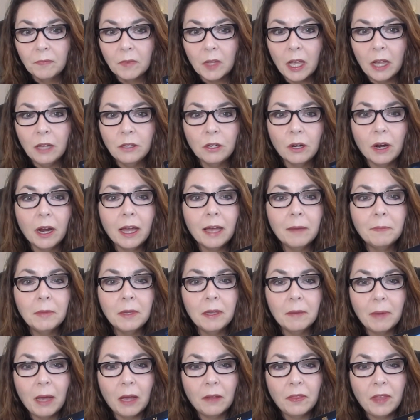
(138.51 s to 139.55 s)
and you're happy
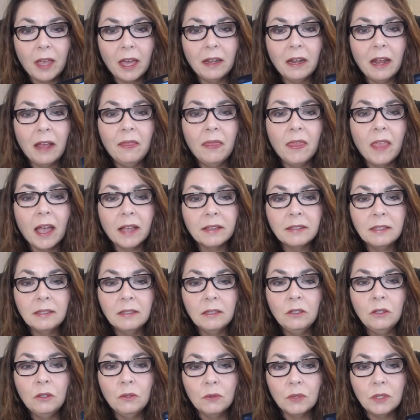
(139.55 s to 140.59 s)
about that and that's the
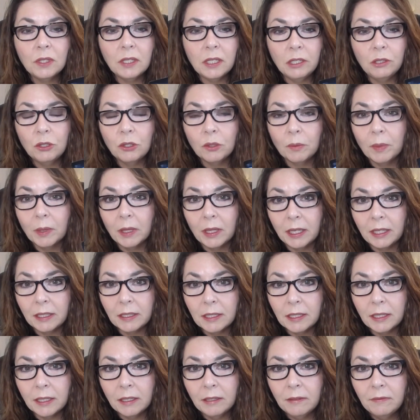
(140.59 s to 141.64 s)
new seed you're
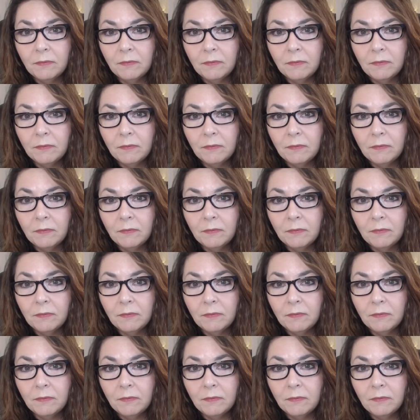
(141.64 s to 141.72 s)
planting